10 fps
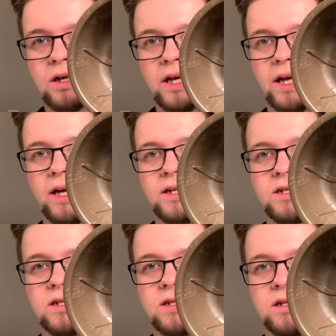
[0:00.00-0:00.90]

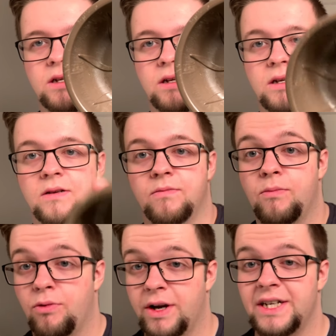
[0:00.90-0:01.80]
is
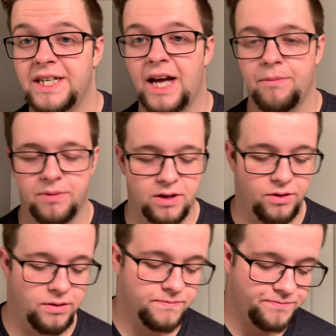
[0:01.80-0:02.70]
pretty damn
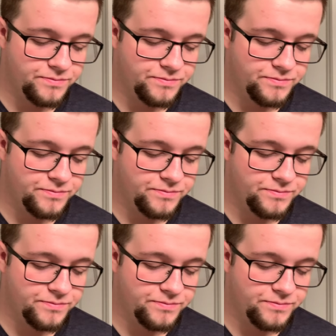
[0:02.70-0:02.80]
good.